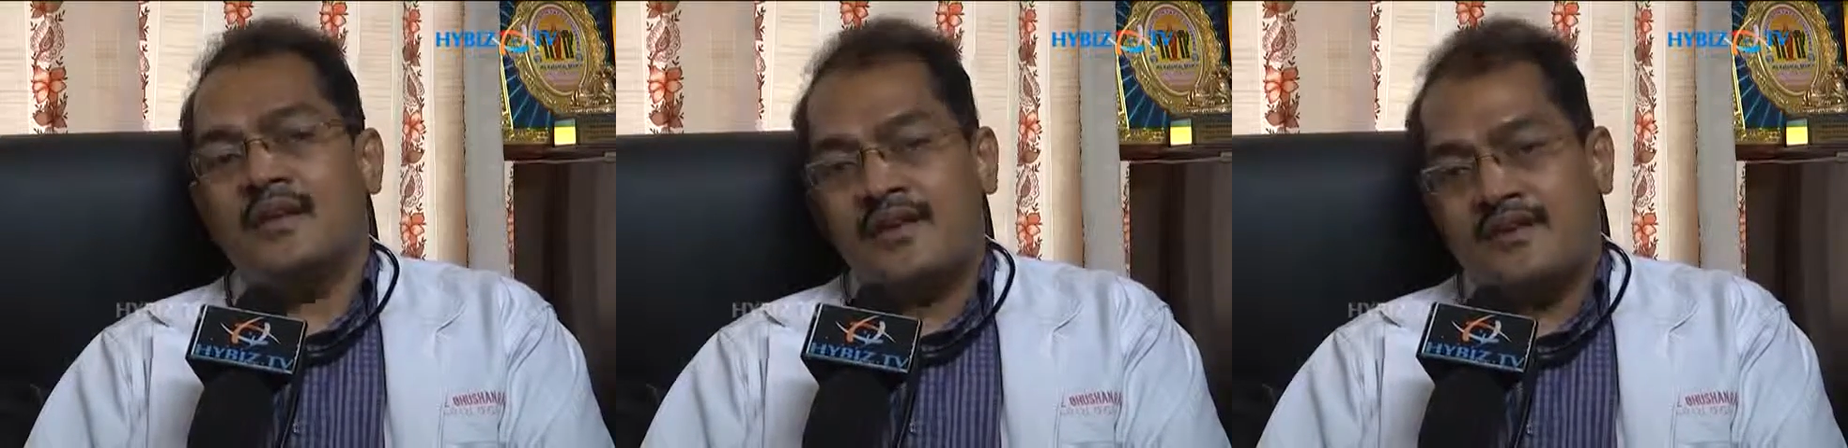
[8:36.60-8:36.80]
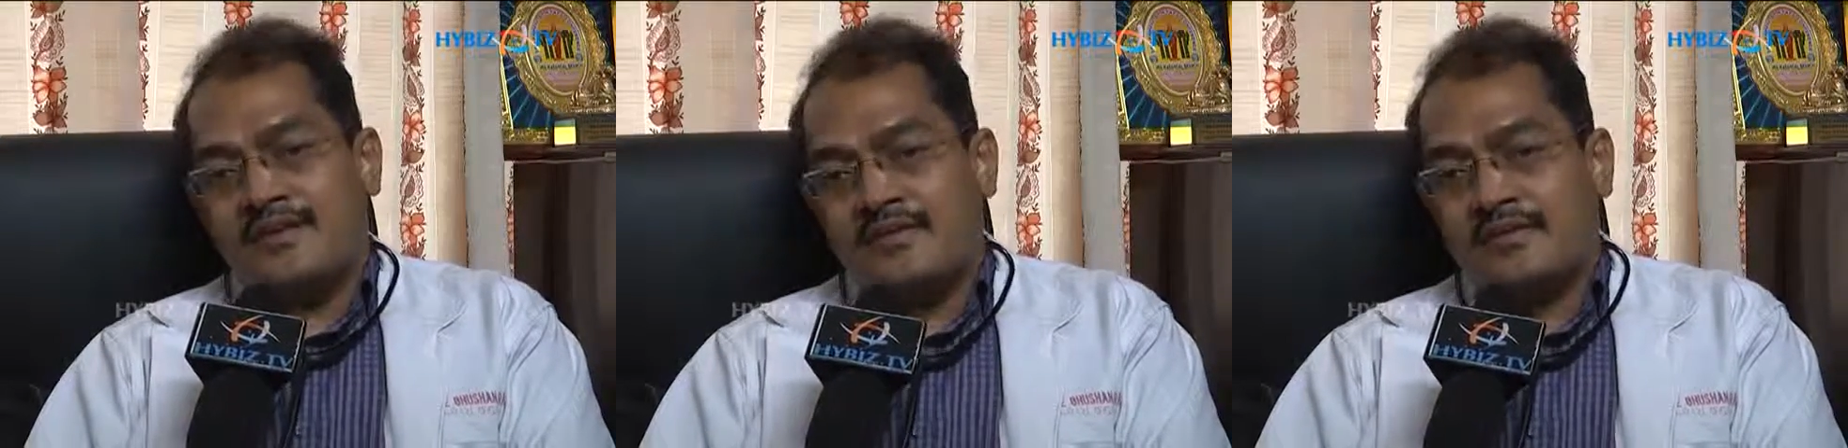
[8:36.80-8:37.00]

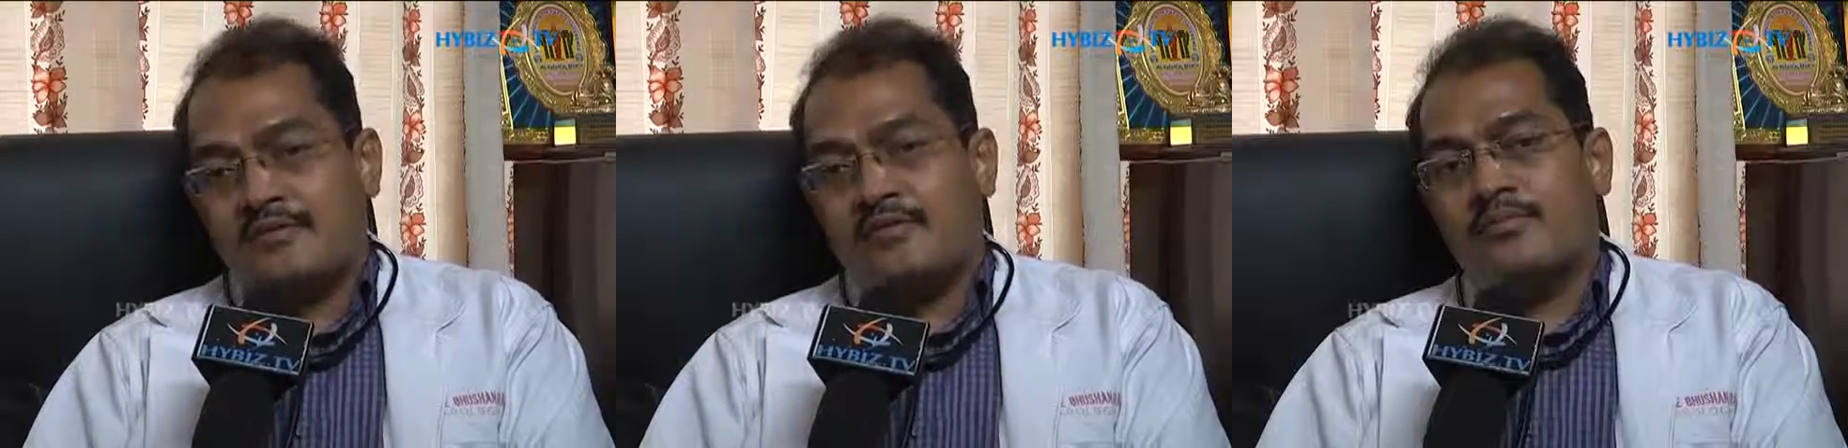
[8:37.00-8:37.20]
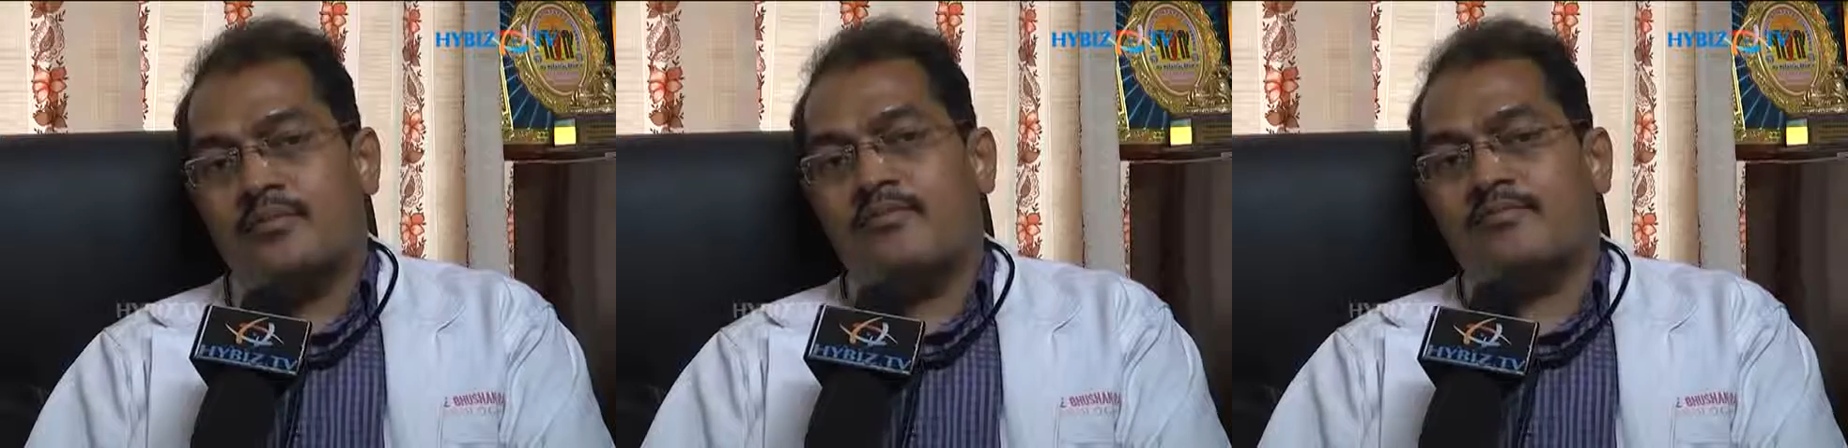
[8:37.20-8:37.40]
in our
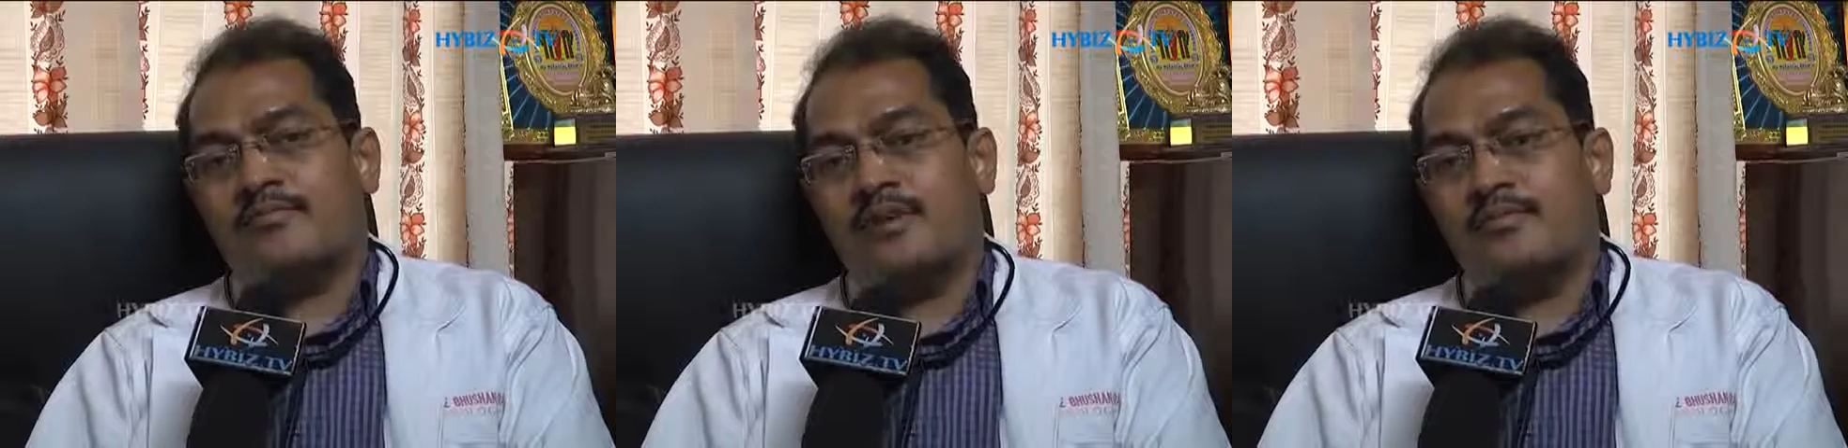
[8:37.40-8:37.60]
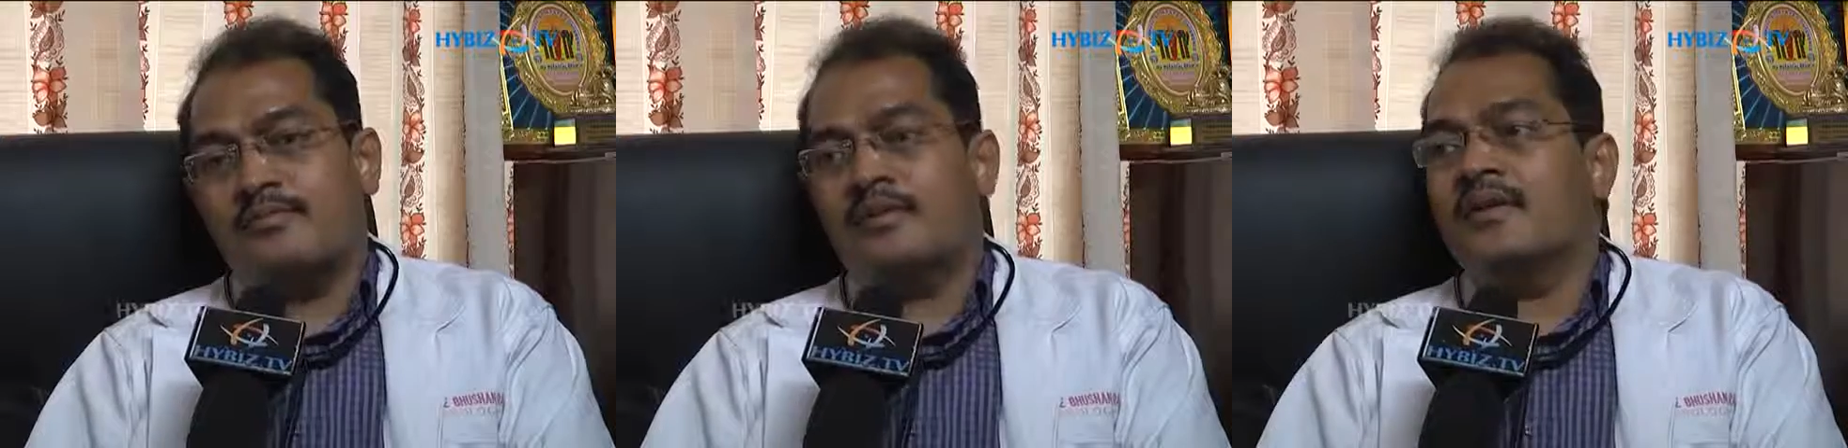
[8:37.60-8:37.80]
group of
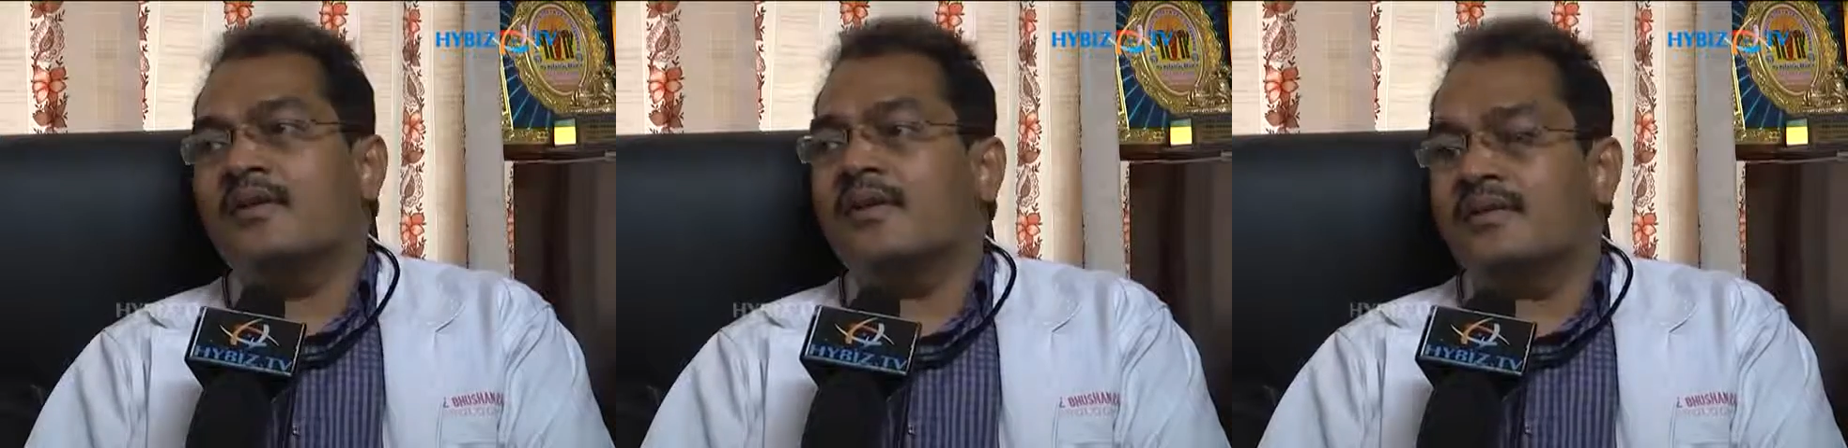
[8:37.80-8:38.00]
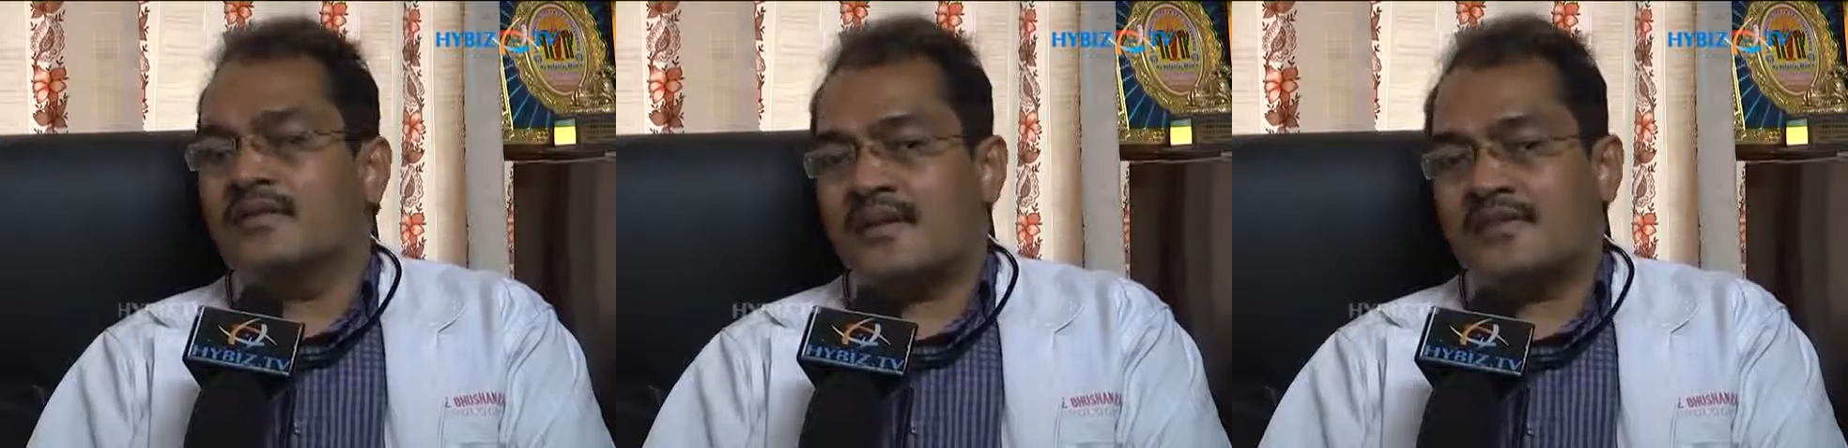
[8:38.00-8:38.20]
people
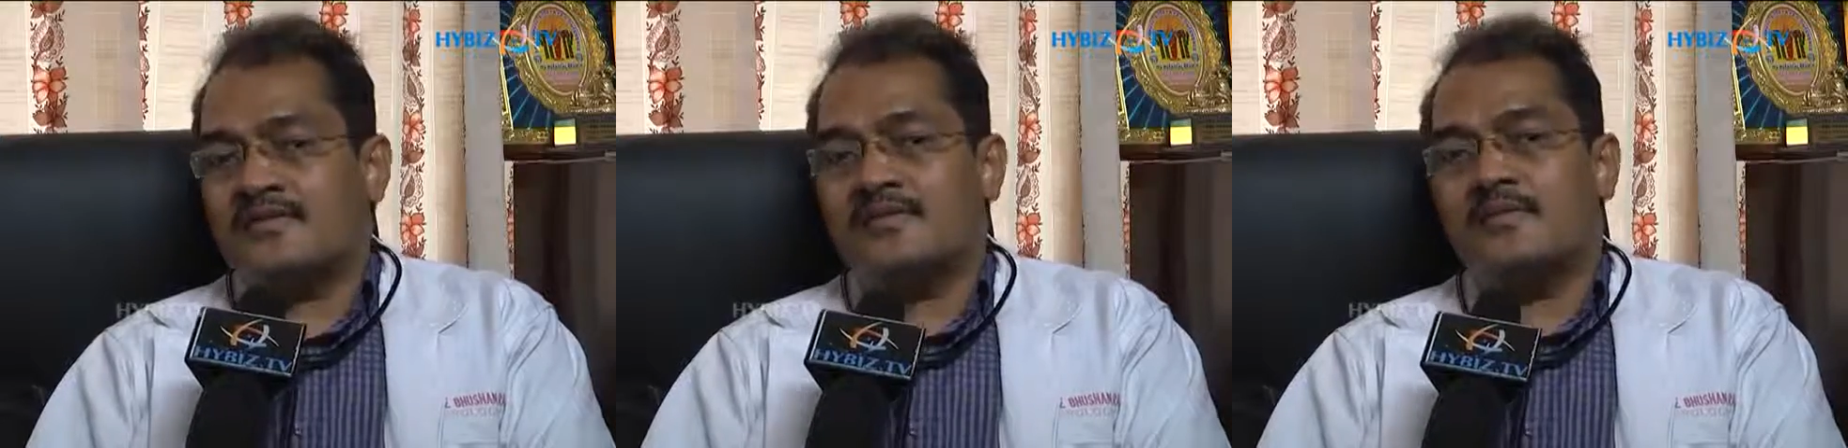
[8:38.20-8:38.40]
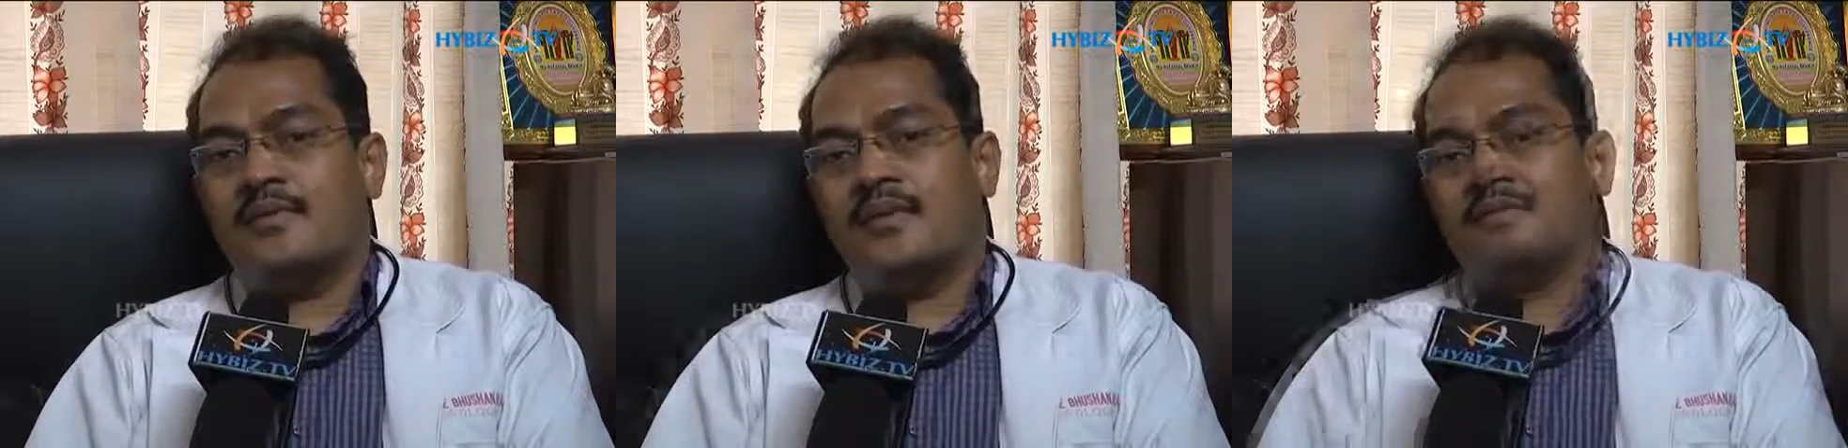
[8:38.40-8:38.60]
in
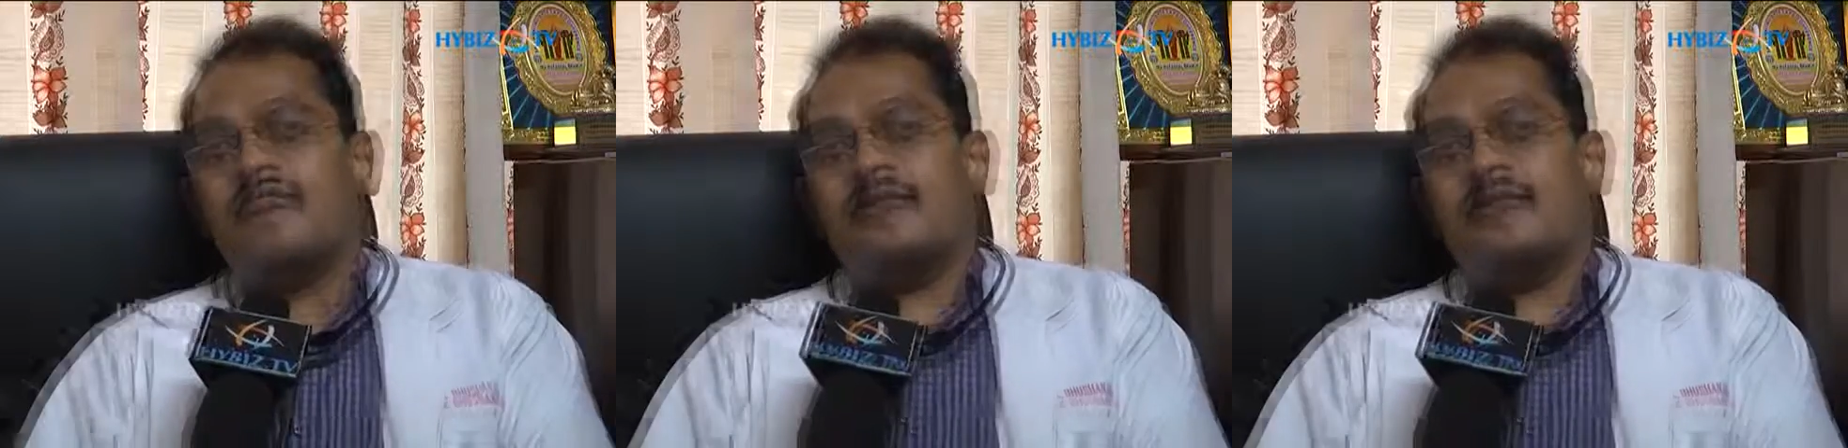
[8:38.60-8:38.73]
Hyderabad.